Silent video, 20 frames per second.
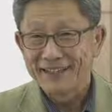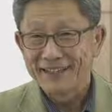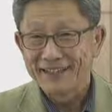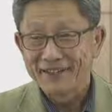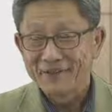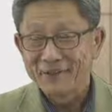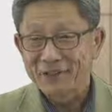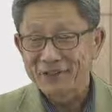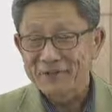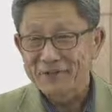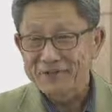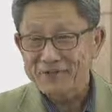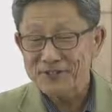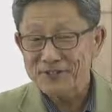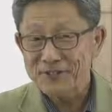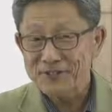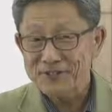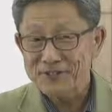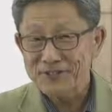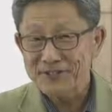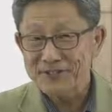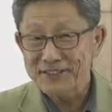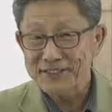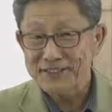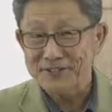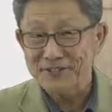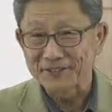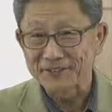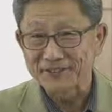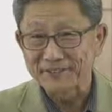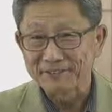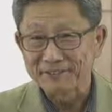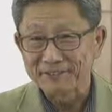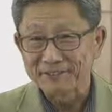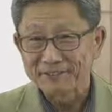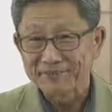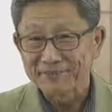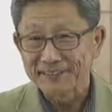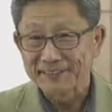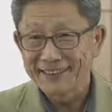What about structure condition?
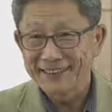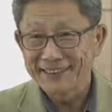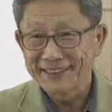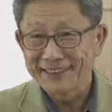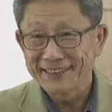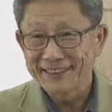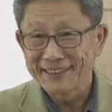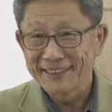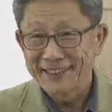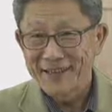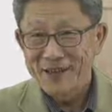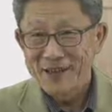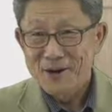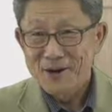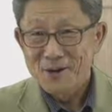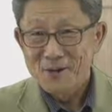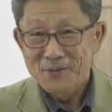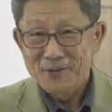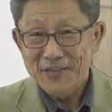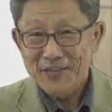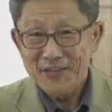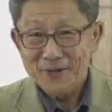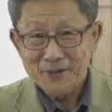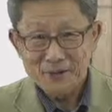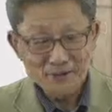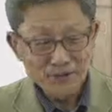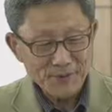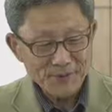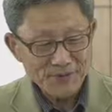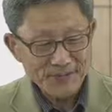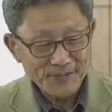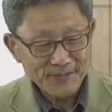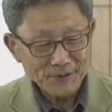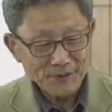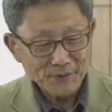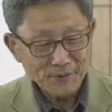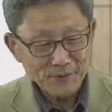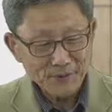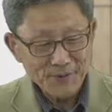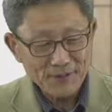Okay? We used
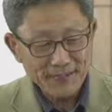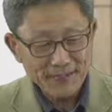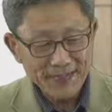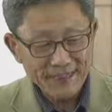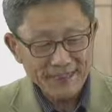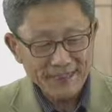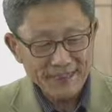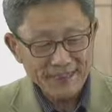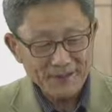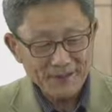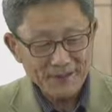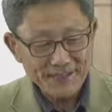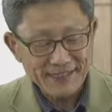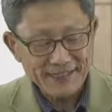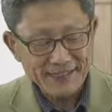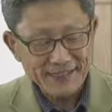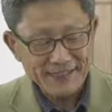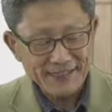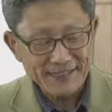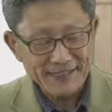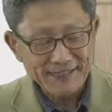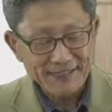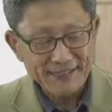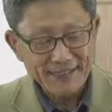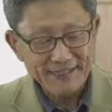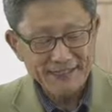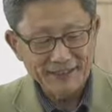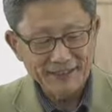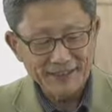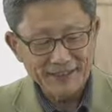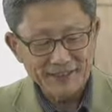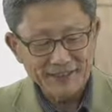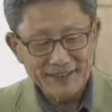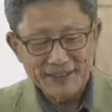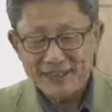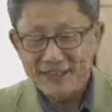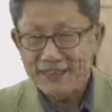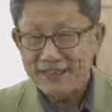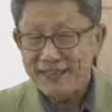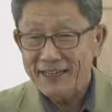2 cation side and
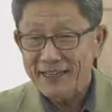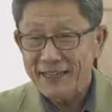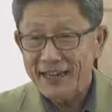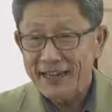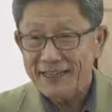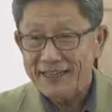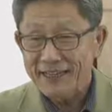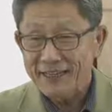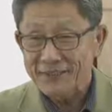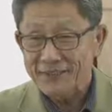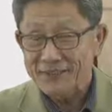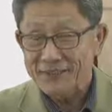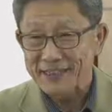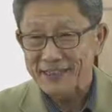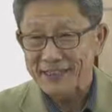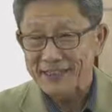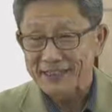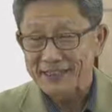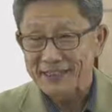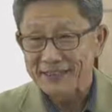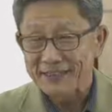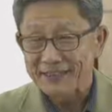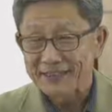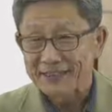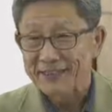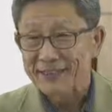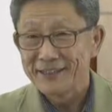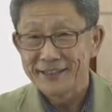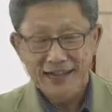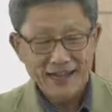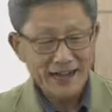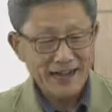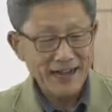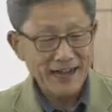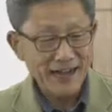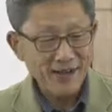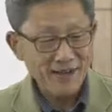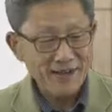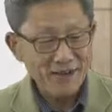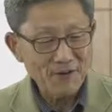3 anion side.
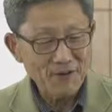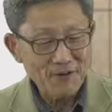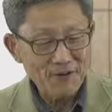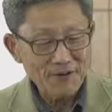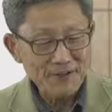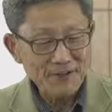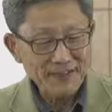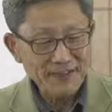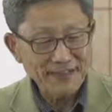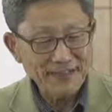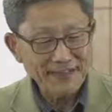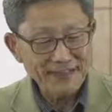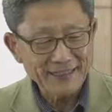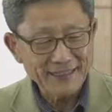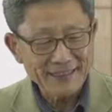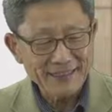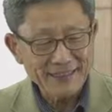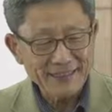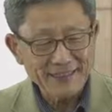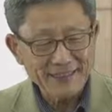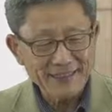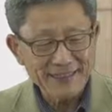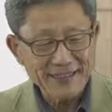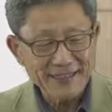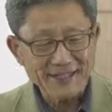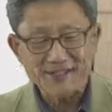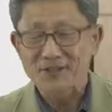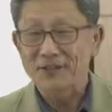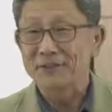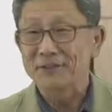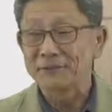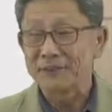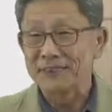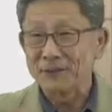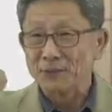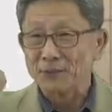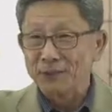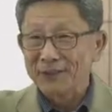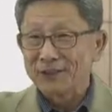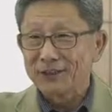Our host lattice consists of the
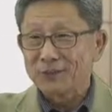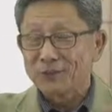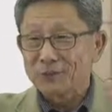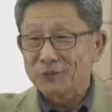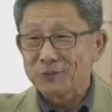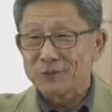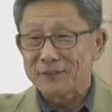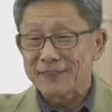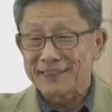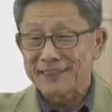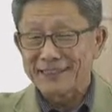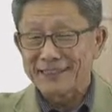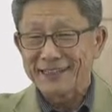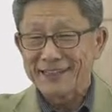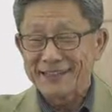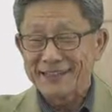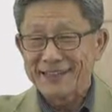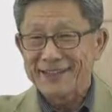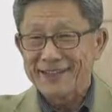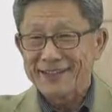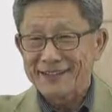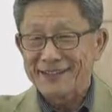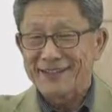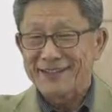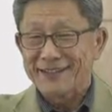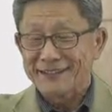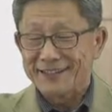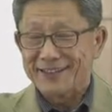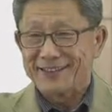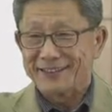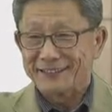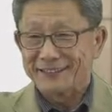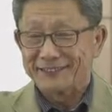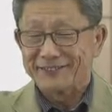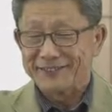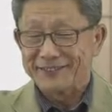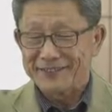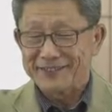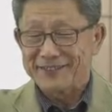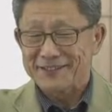1-to-1
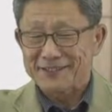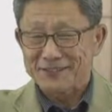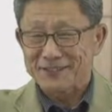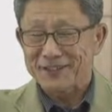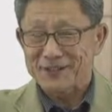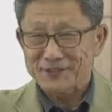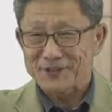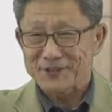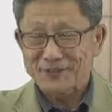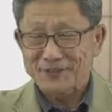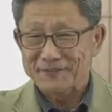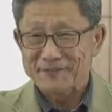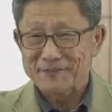structure.